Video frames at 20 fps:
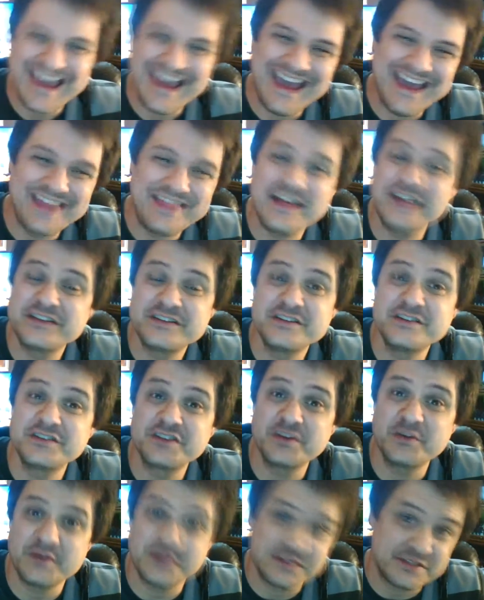and that's
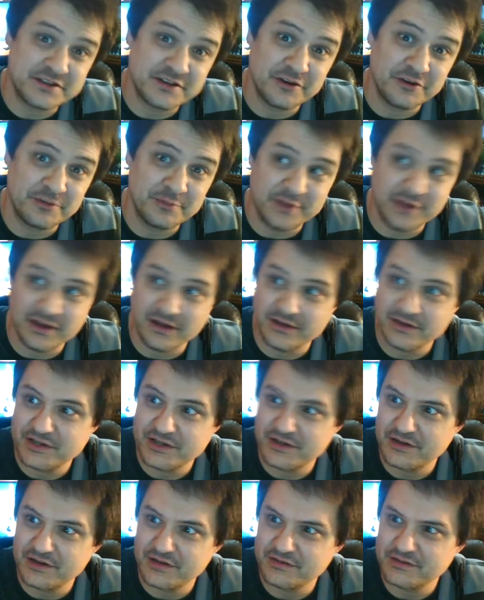usually what sold me on
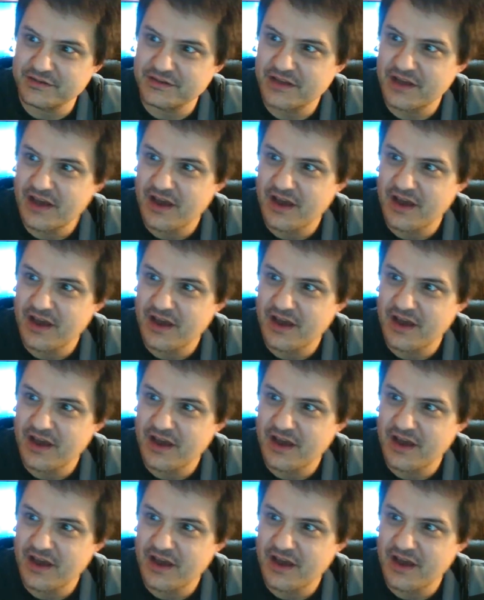Joe's,